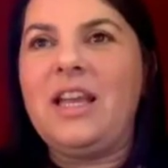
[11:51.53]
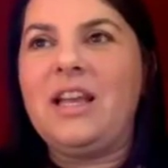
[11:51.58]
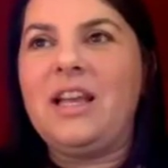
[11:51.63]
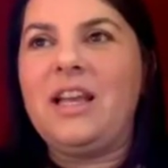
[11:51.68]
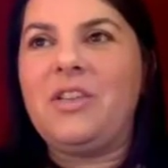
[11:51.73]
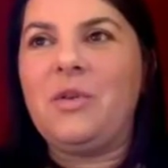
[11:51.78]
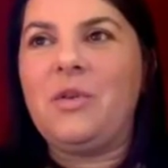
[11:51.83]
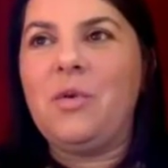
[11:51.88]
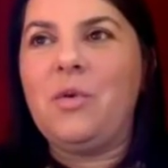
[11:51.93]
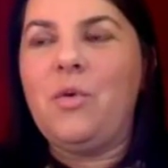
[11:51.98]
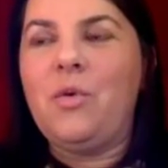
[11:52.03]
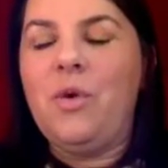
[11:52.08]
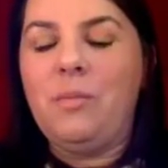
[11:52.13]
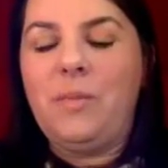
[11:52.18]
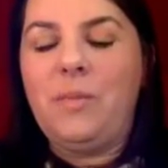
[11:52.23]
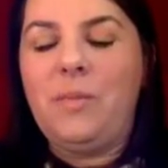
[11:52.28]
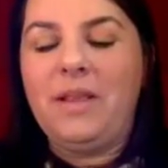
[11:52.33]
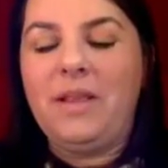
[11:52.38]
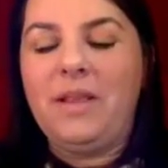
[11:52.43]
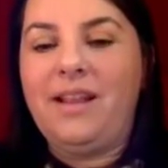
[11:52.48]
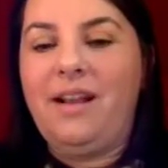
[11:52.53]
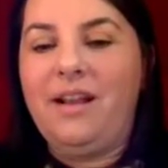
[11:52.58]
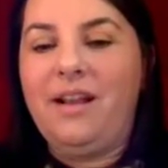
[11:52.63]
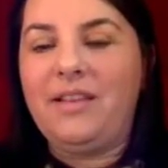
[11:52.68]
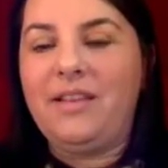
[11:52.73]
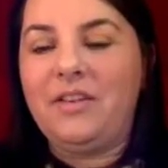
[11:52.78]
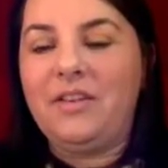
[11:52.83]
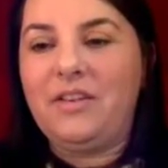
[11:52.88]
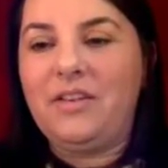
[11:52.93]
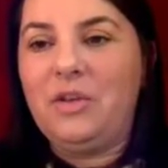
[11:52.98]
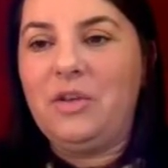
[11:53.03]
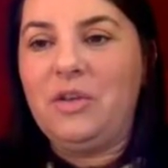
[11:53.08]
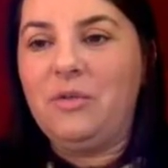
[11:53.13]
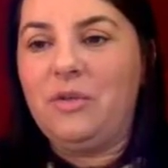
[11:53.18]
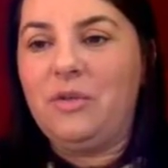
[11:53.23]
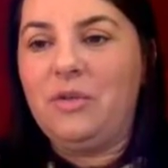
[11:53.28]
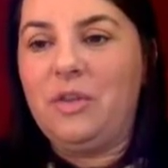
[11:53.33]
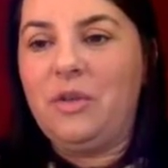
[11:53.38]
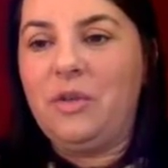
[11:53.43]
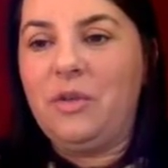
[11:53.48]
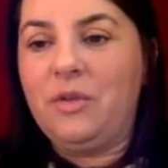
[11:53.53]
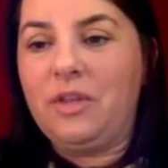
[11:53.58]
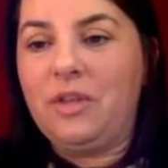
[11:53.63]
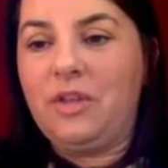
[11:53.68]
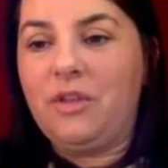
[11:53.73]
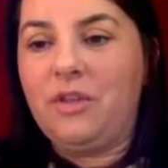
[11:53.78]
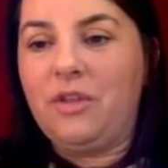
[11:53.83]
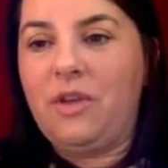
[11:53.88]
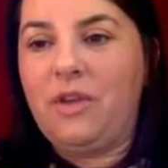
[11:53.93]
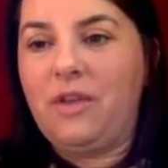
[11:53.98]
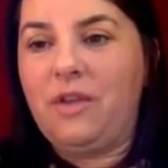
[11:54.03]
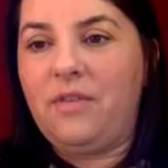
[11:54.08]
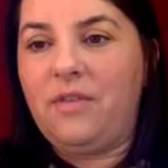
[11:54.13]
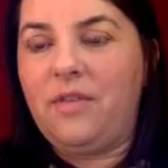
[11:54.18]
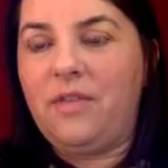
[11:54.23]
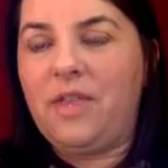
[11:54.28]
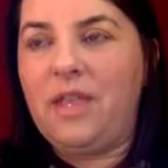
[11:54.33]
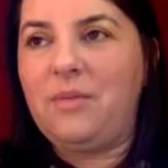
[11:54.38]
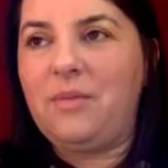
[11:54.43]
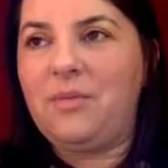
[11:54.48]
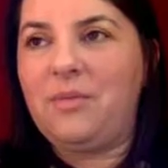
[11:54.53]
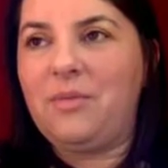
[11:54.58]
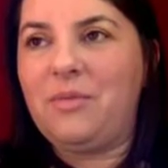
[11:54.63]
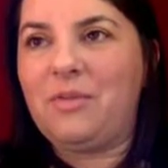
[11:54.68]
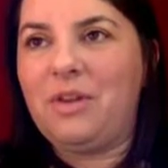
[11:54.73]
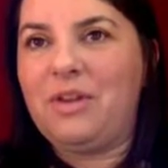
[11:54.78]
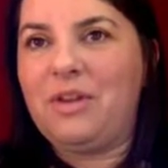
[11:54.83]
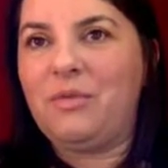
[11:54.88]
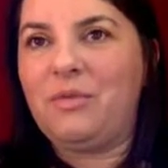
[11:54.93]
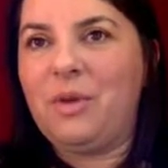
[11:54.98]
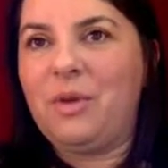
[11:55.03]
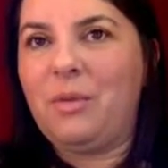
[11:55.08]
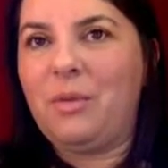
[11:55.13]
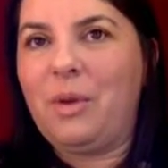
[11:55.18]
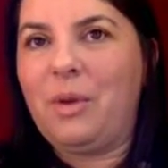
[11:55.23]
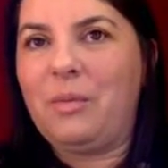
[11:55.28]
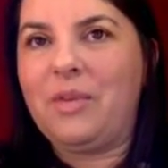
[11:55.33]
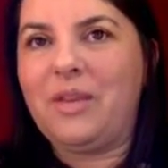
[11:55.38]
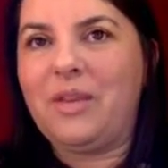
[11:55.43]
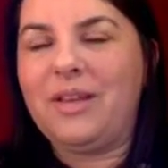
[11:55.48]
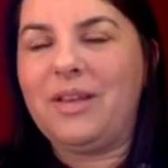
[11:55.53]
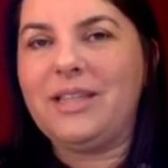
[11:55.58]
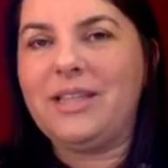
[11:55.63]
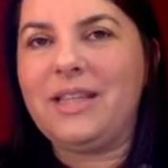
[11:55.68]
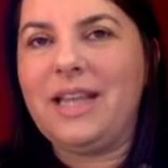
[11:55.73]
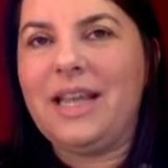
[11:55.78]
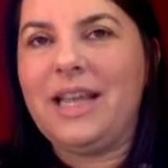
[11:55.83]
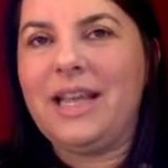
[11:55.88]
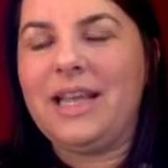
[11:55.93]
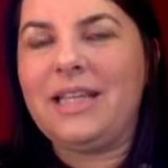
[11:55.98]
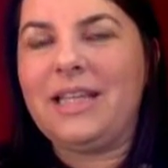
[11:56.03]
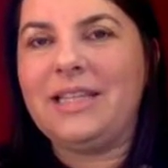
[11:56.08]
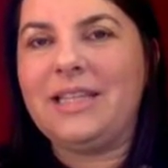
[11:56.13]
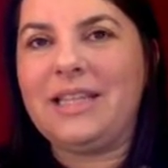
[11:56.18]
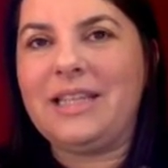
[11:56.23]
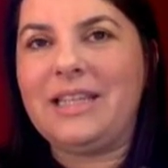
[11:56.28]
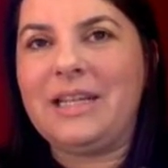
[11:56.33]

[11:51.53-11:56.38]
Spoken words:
so basically I started using Thrive themes, right, for my website, and